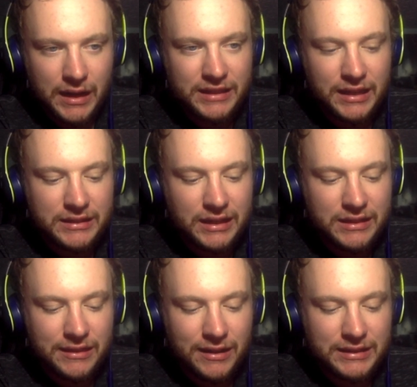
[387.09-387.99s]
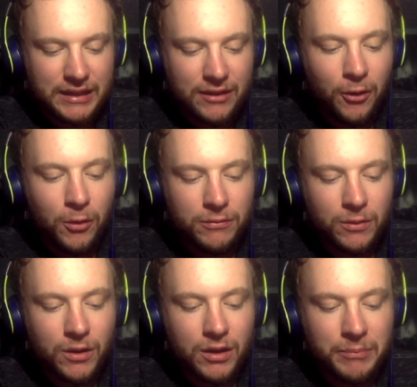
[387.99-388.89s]
I, I I thought that
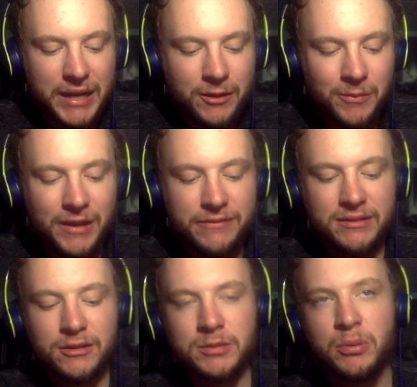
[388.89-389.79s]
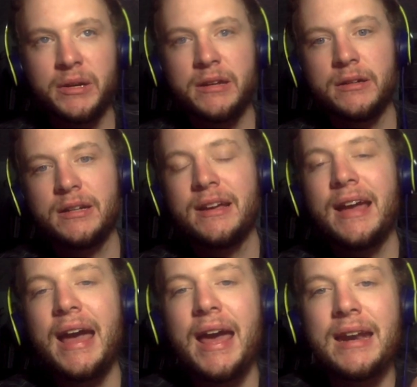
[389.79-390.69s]
overall Baker Mayfield looked pretty good,
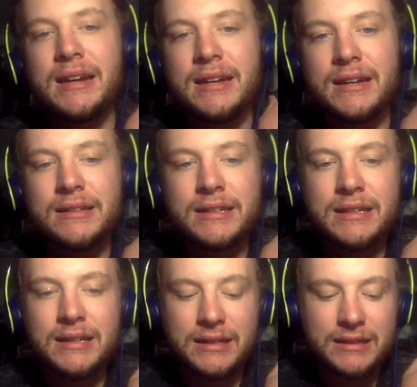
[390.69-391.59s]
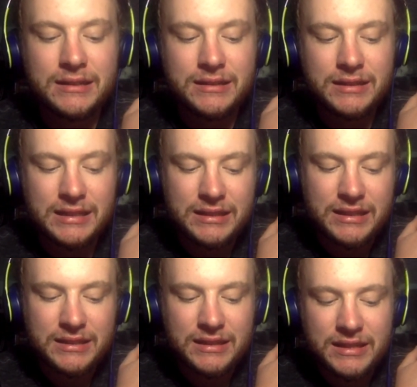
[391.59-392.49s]
and th
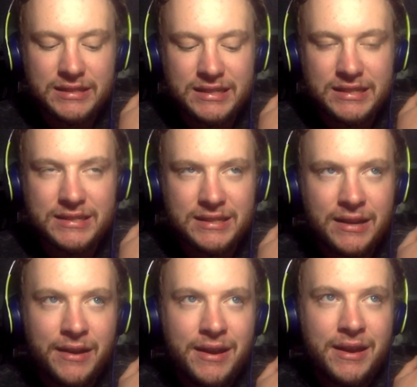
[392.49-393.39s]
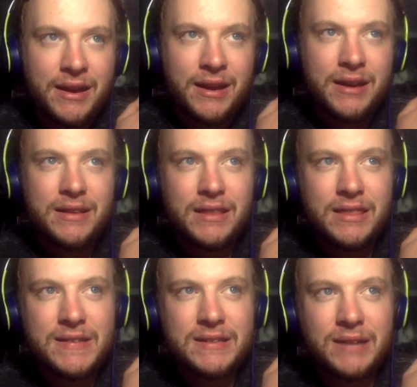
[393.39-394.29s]
th this is,
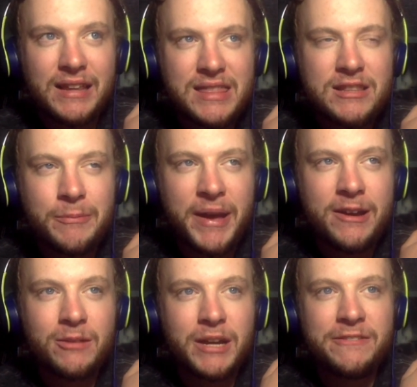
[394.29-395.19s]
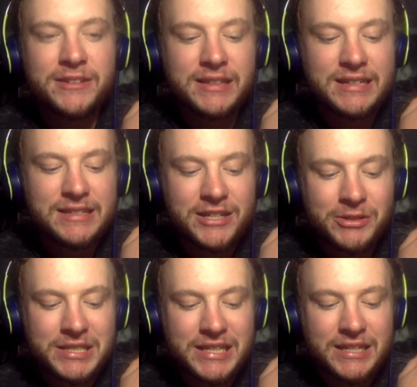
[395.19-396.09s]
th I think the Baker Mayfield thing is
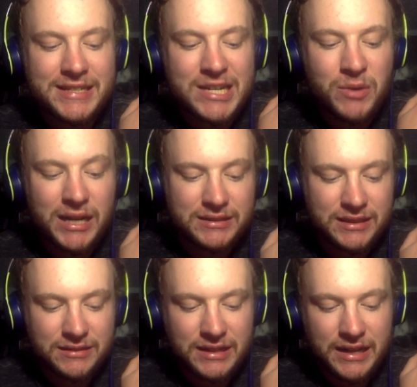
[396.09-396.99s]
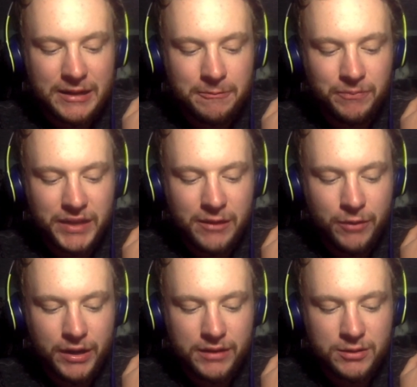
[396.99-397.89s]
interesting because he went out there today. He
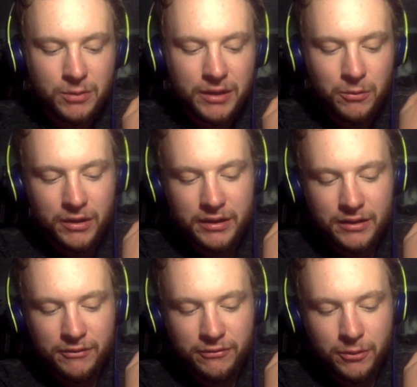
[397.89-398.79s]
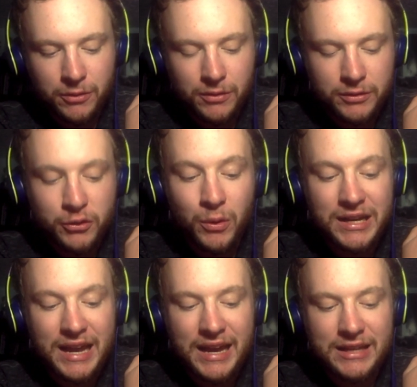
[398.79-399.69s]
went twenty-one for
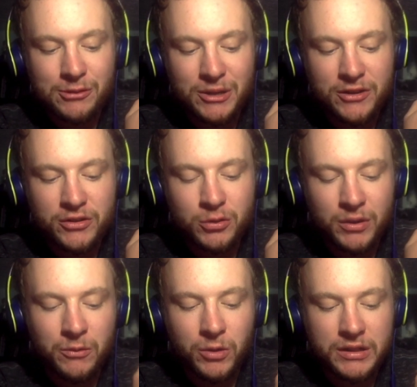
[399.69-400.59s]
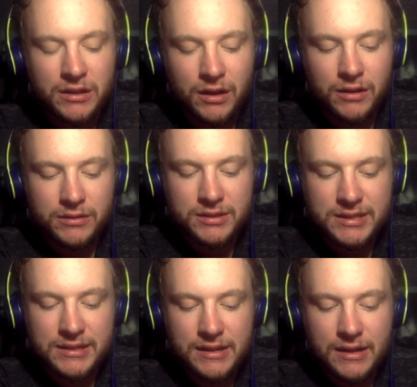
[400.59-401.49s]
twenty-eight, three hundred twenty-one
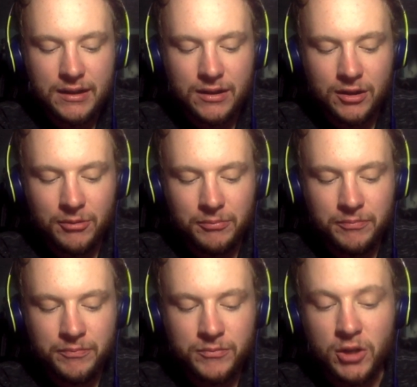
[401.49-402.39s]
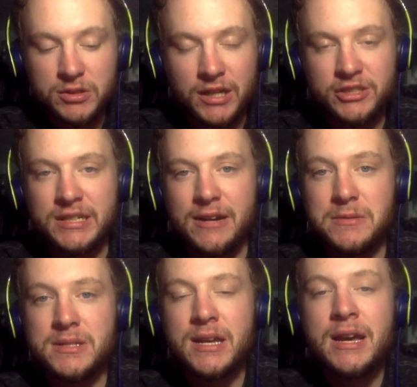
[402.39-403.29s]
yards, um, no
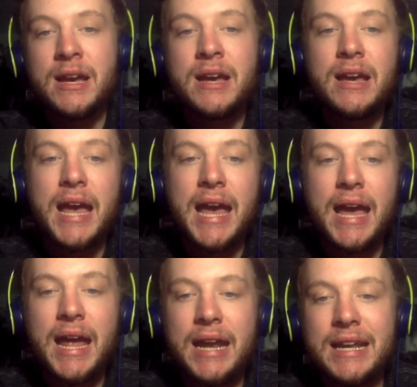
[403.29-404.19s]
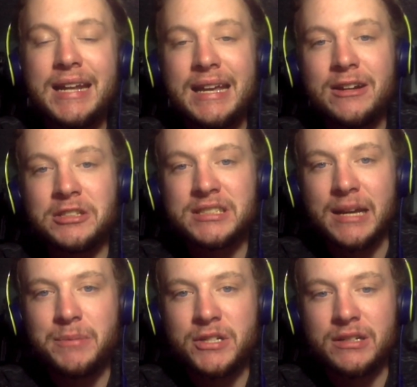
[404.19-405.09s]
touchdowns, and an
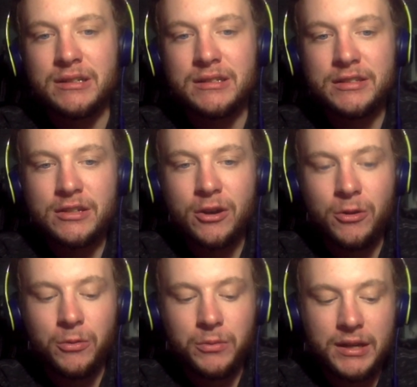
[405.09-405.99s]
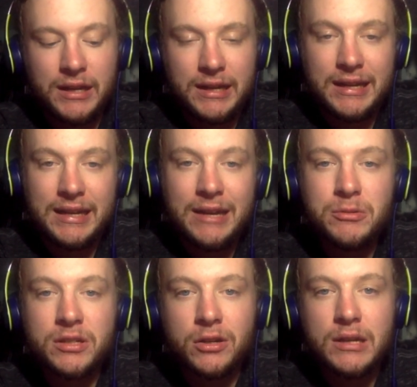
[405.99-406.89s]
interception. So it
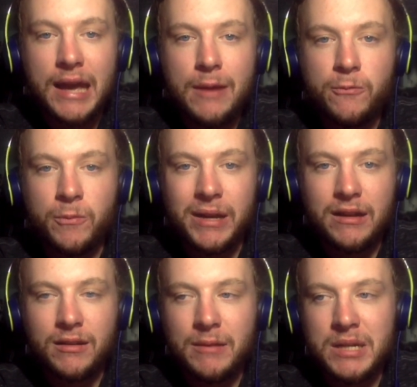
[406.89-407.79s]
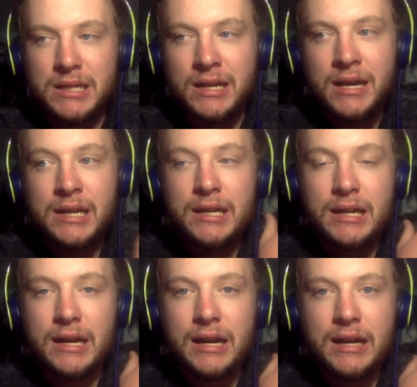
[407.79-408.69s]
was a good game from Baker. I mean,
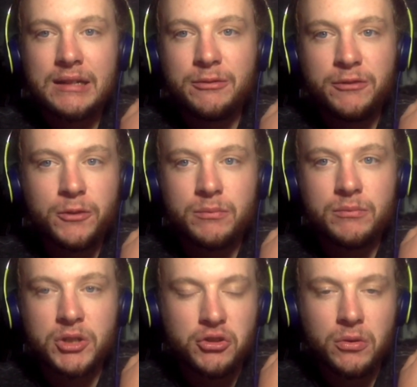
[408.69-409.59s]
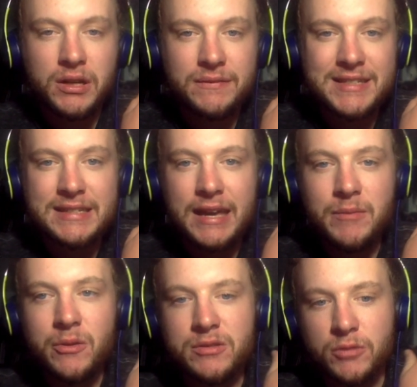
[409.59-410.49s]
for the majority of this
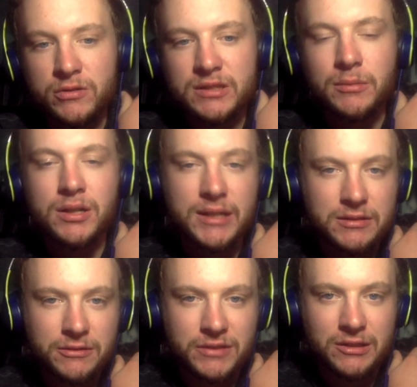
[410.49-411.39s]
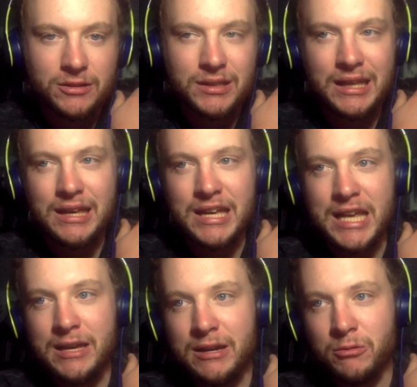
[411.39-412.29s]
game, he was moving the ball down the field.
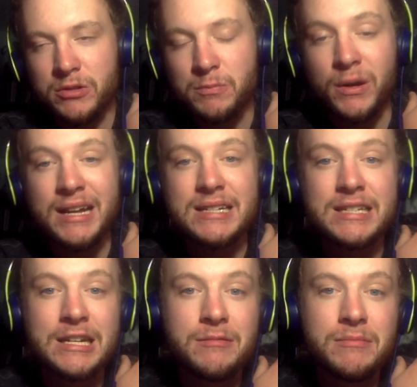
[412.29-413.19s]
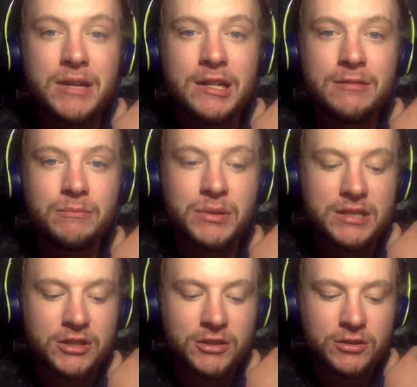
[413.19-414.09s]
He was putting his team in
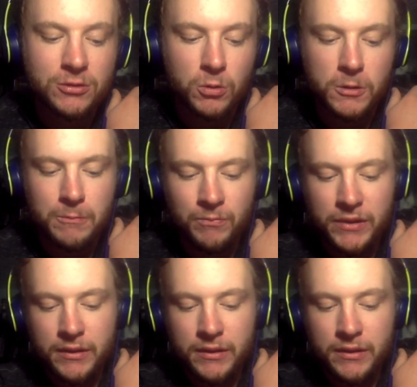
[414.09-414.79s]
position to score.